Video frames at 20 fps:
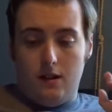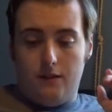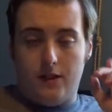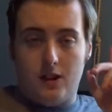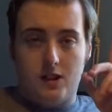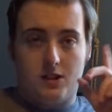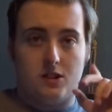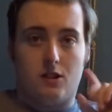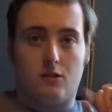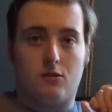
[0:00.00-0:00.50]

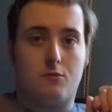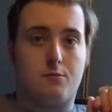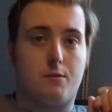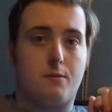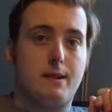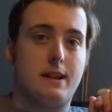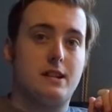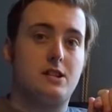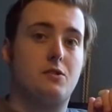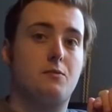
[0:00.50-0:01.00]
first honourable
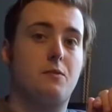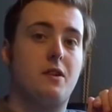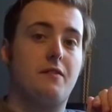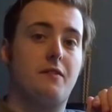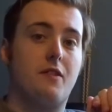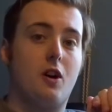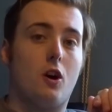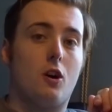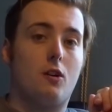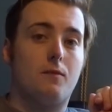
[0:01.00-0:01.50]
mention
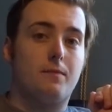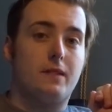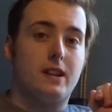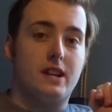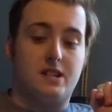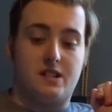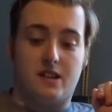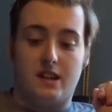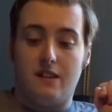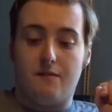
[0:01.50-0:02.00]
we've got
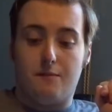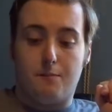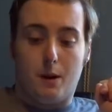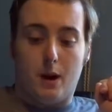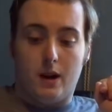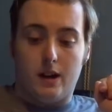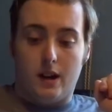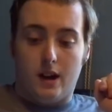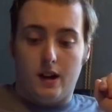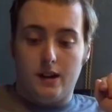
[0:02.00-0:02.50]
is Live
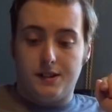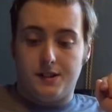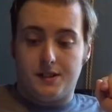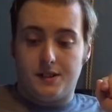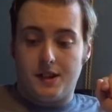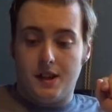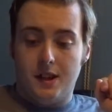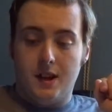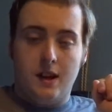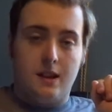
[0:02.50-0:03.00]
by
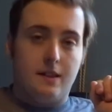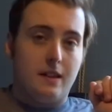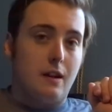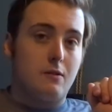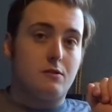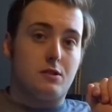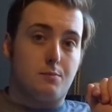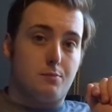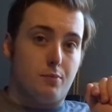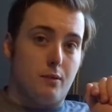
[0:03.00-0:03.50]
Night. That
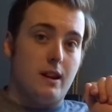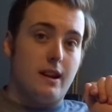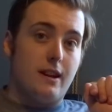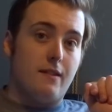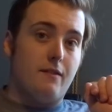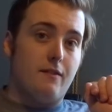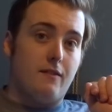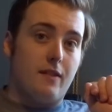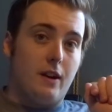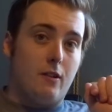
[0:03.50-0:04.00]
was a
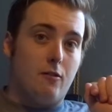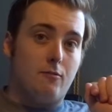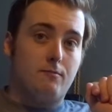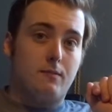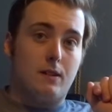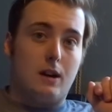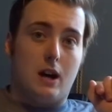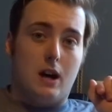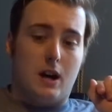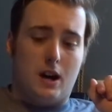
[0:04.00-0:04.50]
brilliant film.
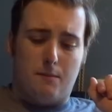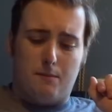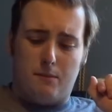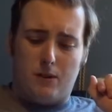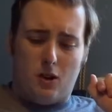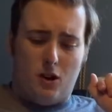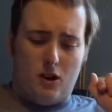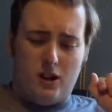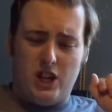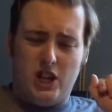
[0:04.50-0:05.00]
I'm
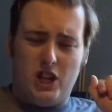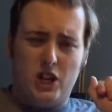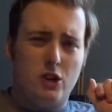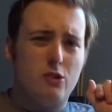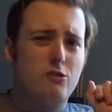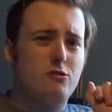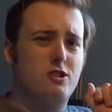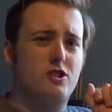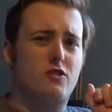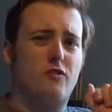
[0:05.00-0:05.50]
not a
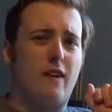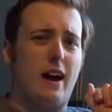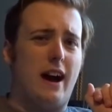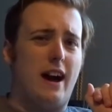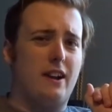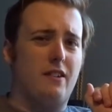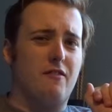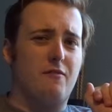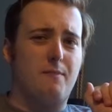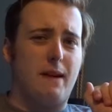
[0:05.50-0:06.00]
huge
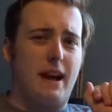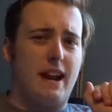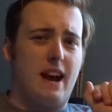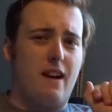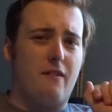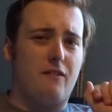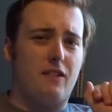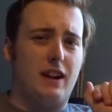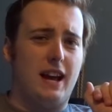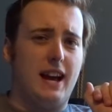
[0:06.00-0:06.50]
fan of Ben
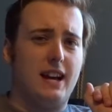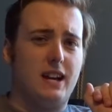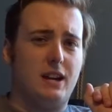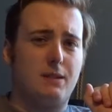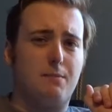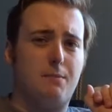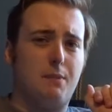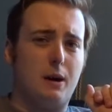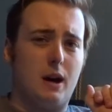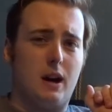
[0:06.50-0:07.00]
Affleck,
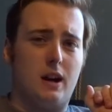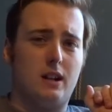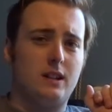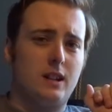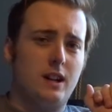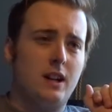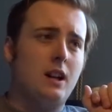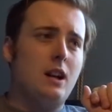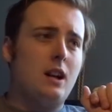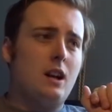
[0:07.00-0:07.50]
but
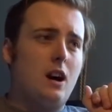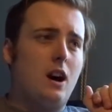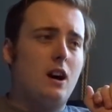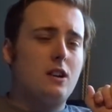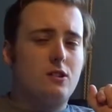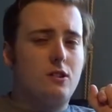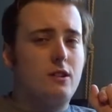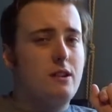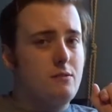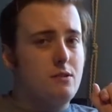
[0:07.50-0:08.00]
I
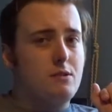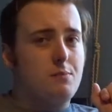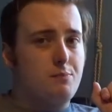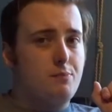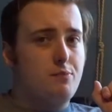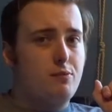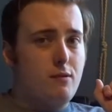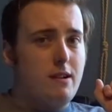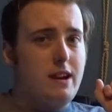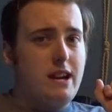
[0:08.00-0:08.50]
thought he was
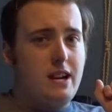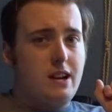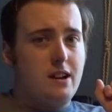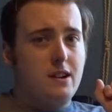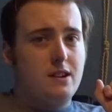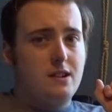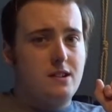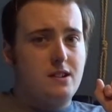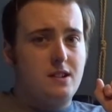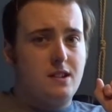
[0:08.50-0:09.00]
pretty
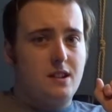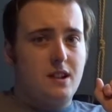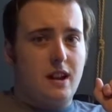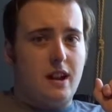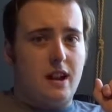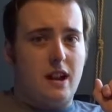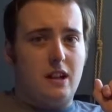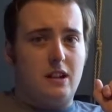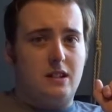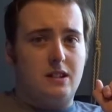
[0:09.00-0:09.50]
good,
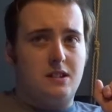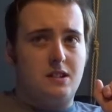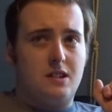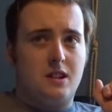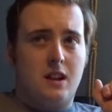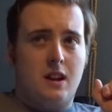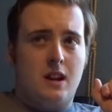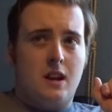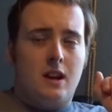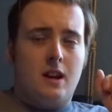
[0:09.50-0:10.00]
and
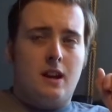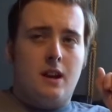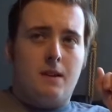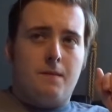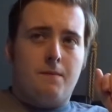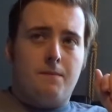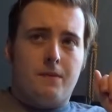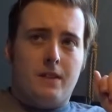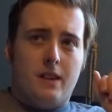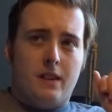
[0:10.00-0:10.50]

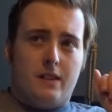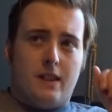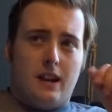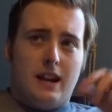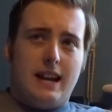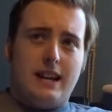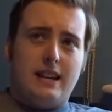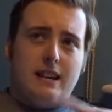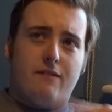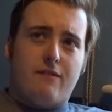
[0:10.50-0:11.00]
the
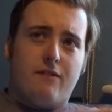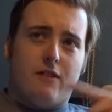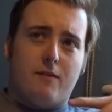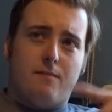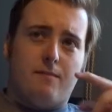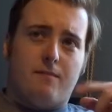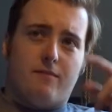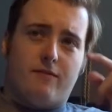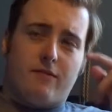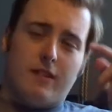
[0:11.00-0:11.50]
lady
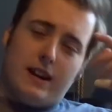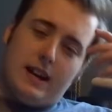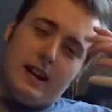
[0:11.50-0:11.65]
from